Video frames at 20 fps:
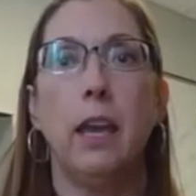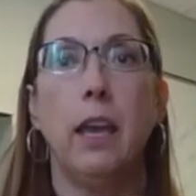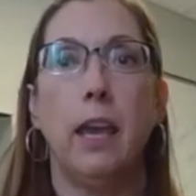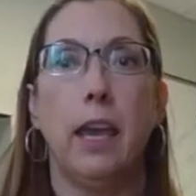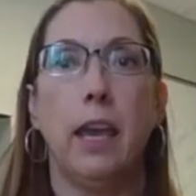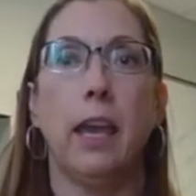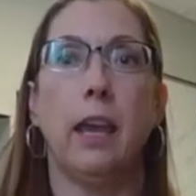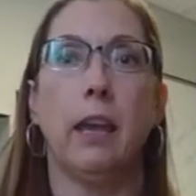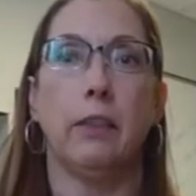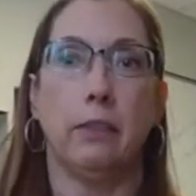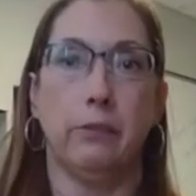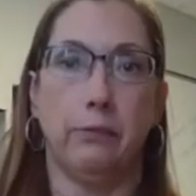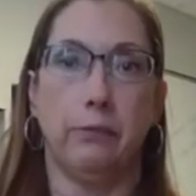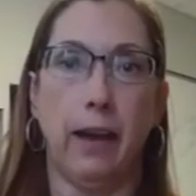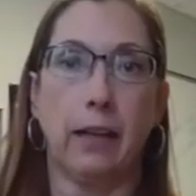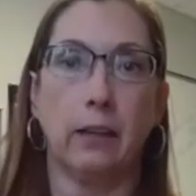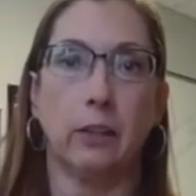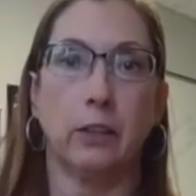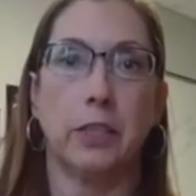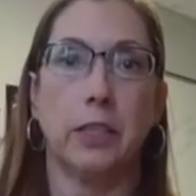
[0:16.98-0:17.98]
and the
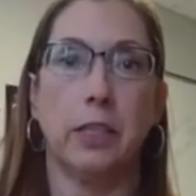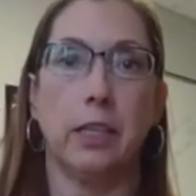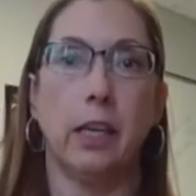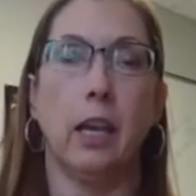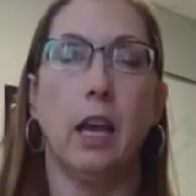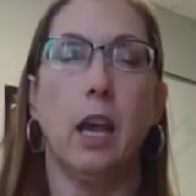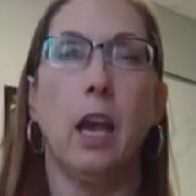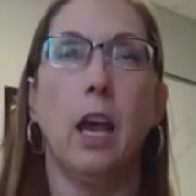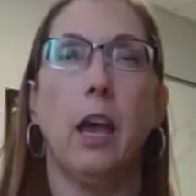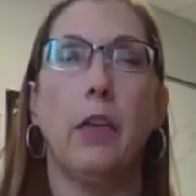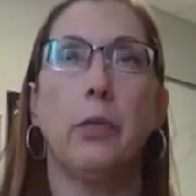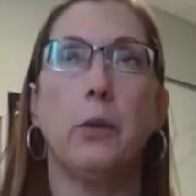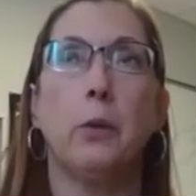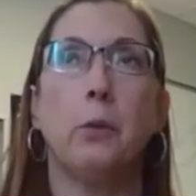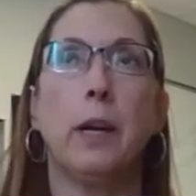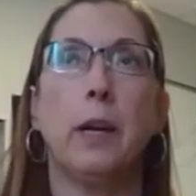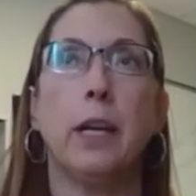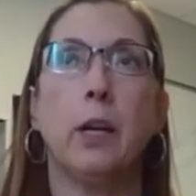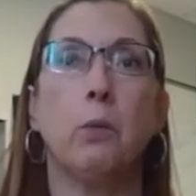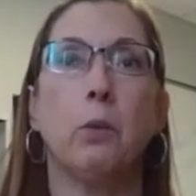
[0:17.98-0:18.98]
faculty. The
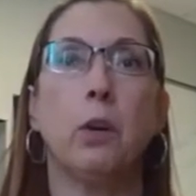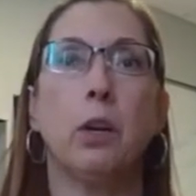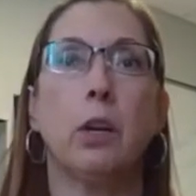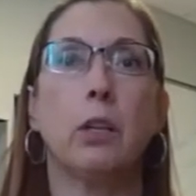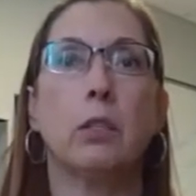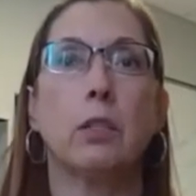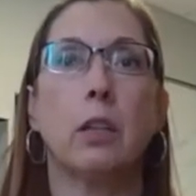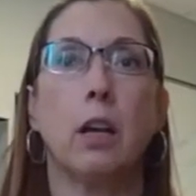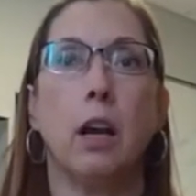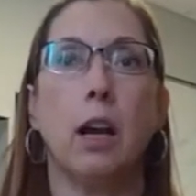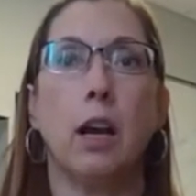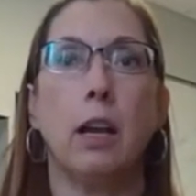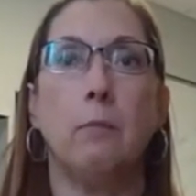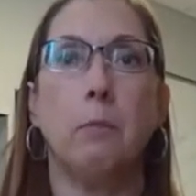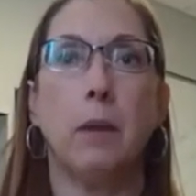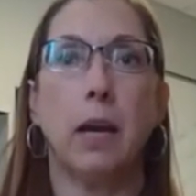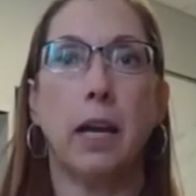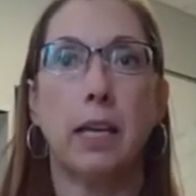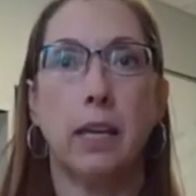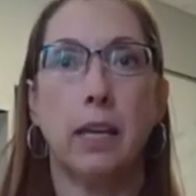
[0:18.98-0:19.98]
way it works on
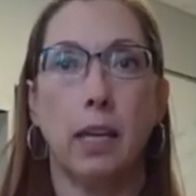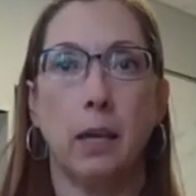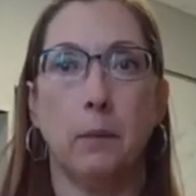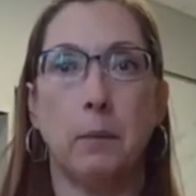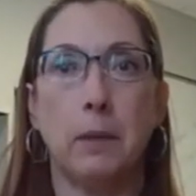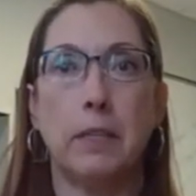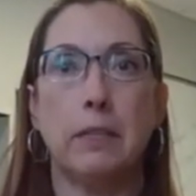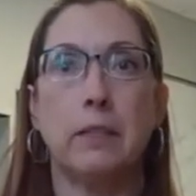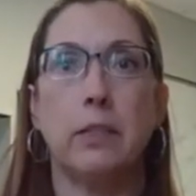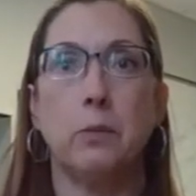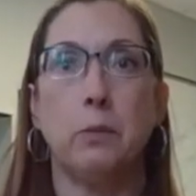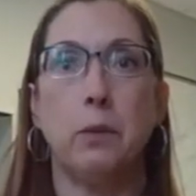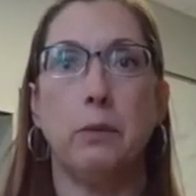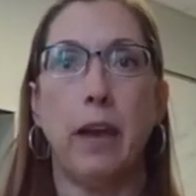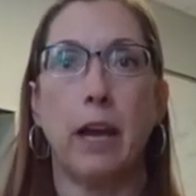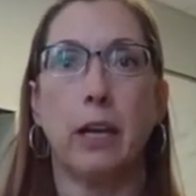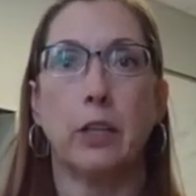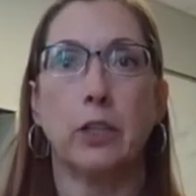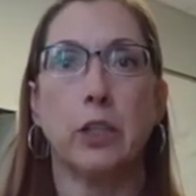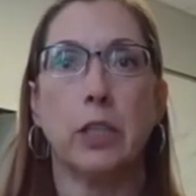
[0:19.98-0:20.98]
my campus is we've
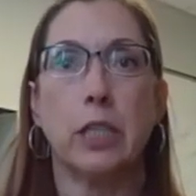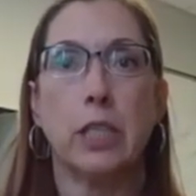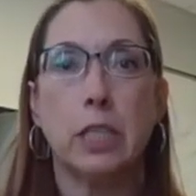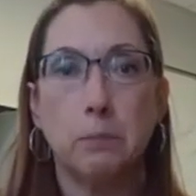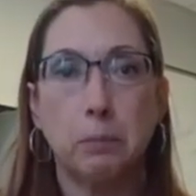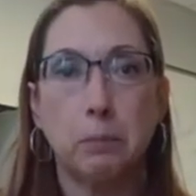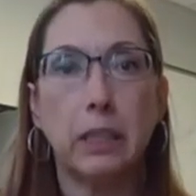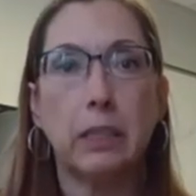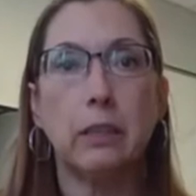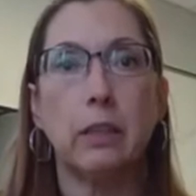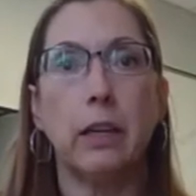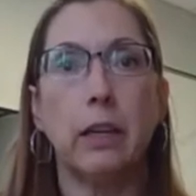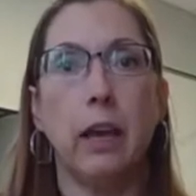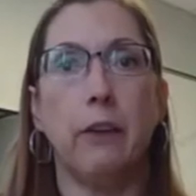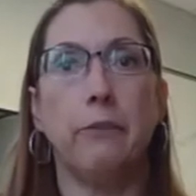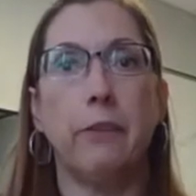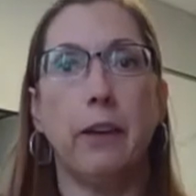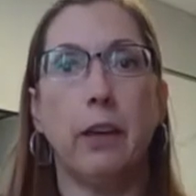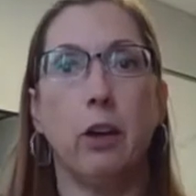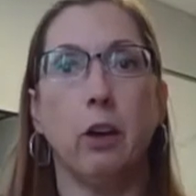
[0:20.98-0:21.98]
actually split the
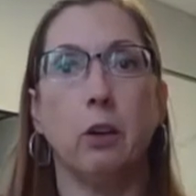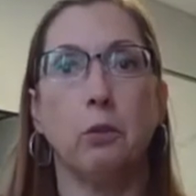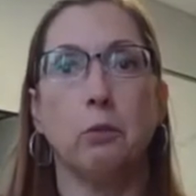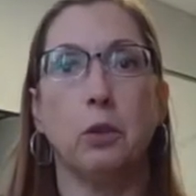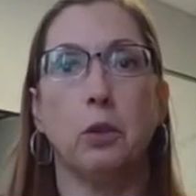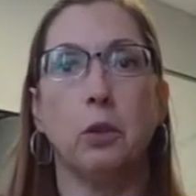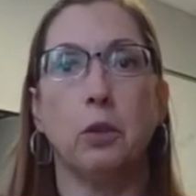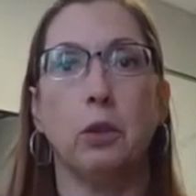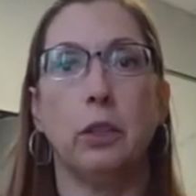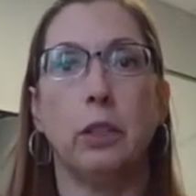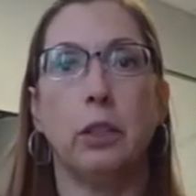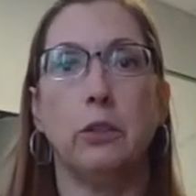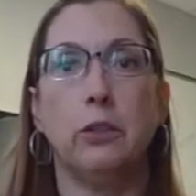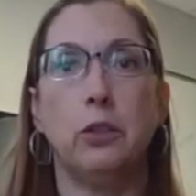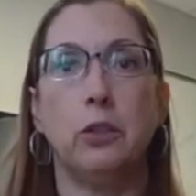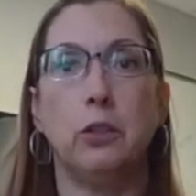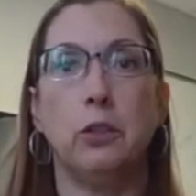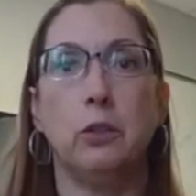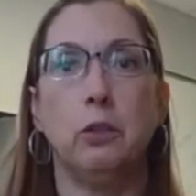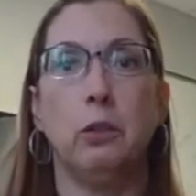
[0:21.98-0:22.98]
FAR role
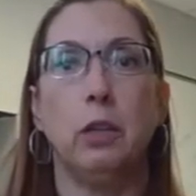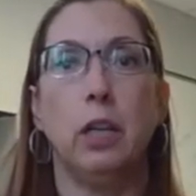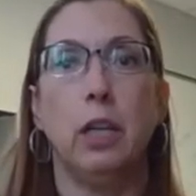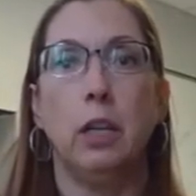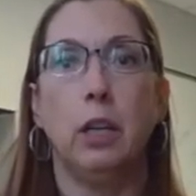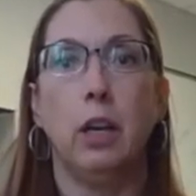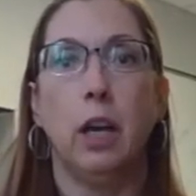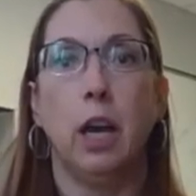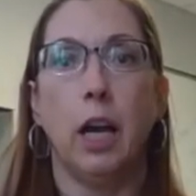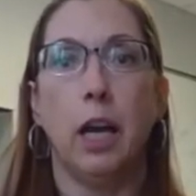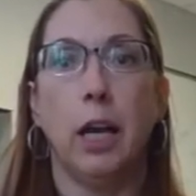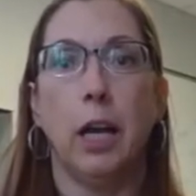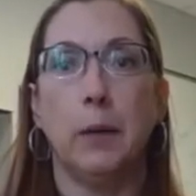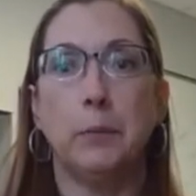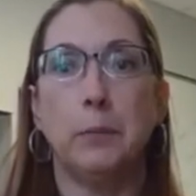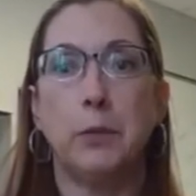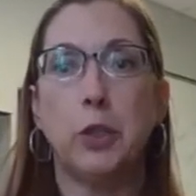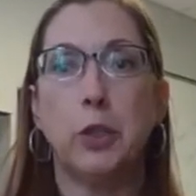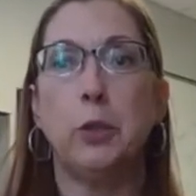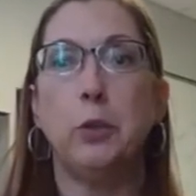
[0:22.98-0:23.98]
into
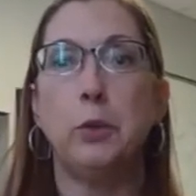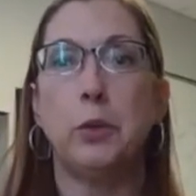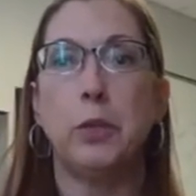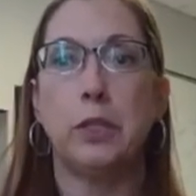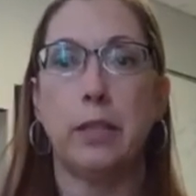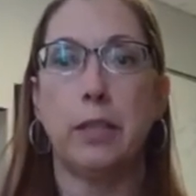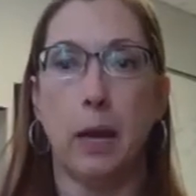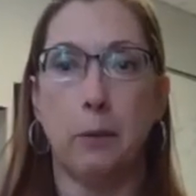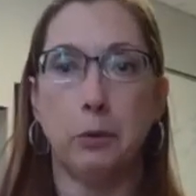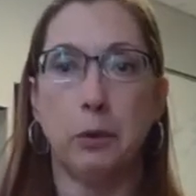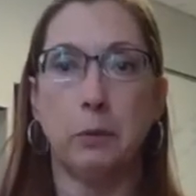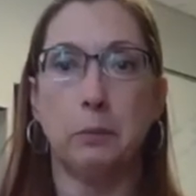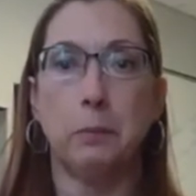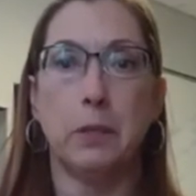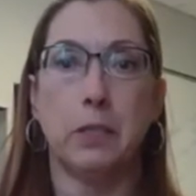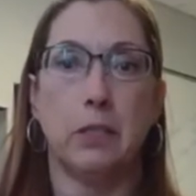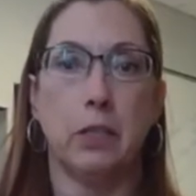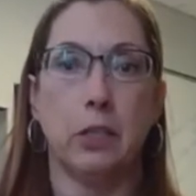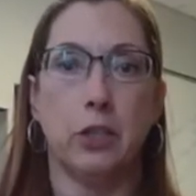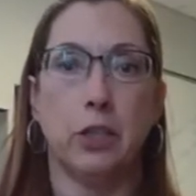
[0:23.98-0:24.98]
um, two separate
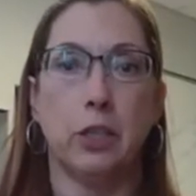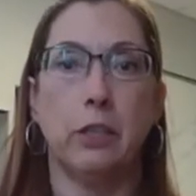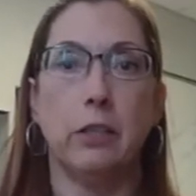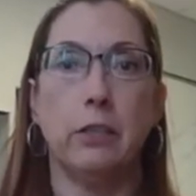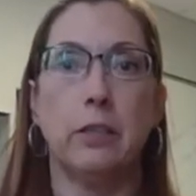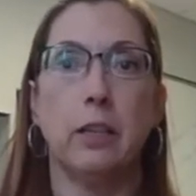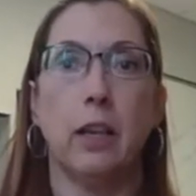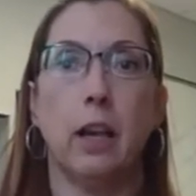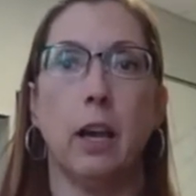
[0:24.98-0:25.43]
positions.